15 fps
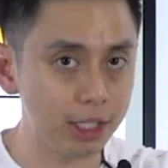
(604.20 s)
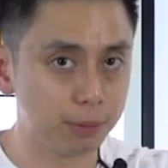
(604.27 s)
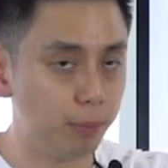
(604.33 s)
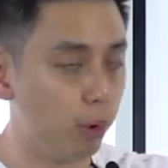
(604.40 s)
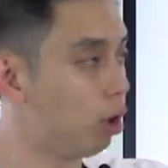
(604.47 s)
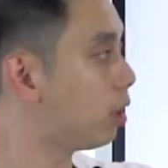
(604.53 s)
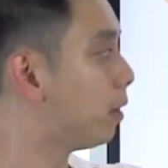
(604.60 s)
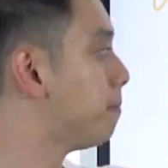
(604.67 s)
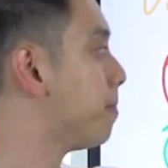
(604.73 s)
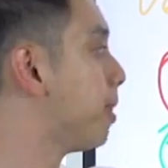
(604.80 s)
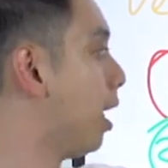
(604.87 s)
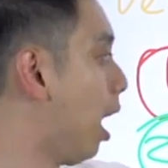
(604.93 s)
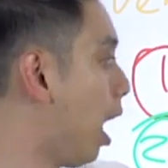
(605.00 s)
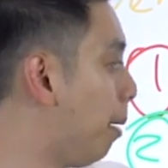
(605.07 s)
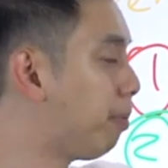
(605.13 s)
this book
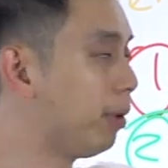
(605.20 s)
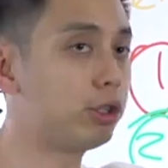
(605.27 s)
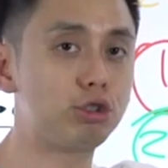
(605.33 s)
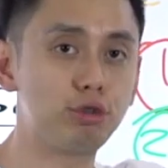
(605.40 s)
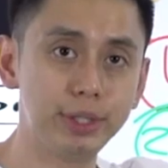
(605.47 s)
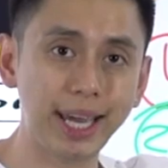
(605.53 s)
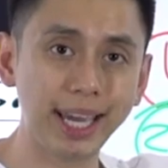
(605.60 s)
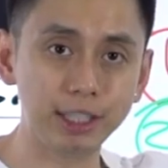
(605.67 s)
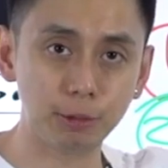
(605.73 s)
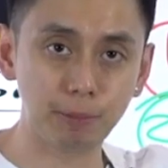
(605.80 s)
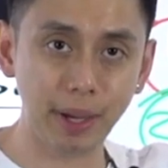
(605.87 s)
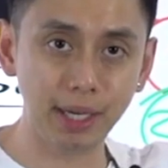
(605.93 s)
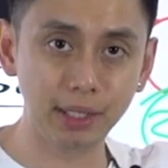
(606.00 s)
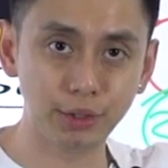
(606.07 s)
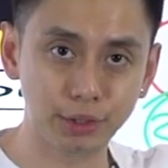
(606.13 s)
up on
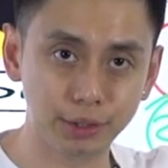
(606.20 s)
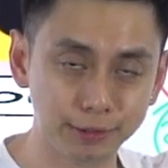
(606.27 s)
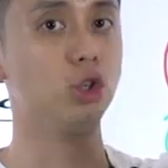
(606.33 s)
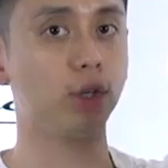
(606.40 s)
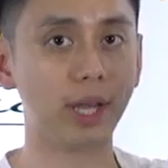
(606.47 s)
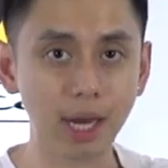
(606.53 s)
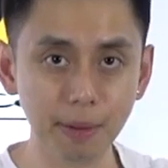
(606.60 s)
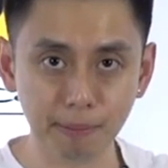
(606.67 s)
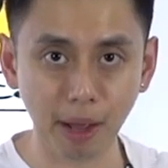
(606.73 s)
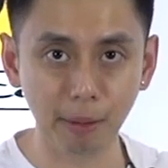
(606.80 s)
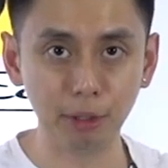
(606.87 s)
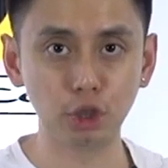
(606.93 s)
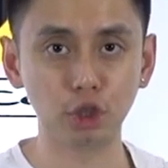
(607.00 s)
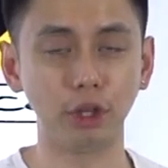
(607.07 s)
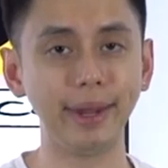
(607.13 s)
CreateSpace, you get it
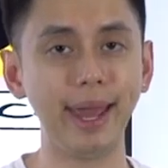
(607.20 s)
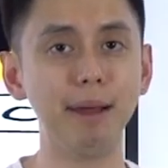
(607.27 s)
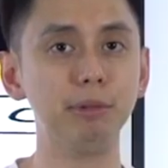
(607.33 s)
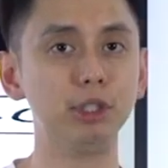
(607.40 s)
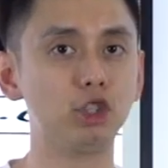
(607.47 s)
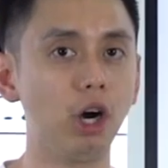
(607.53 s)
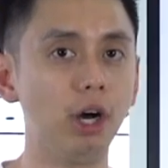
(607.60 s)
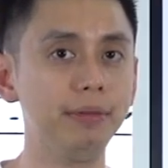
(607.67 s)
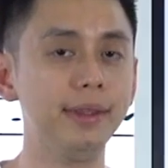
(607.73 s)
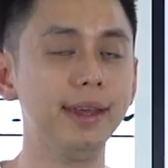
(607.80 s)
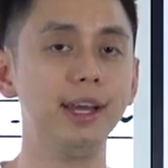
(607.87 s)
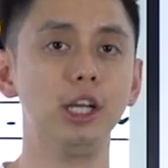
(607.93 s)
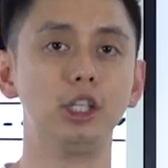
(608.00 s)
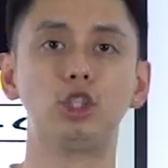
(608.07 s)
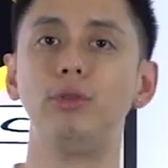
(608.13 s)
published on Amazon.
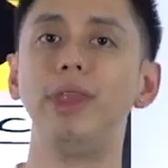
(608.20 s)
So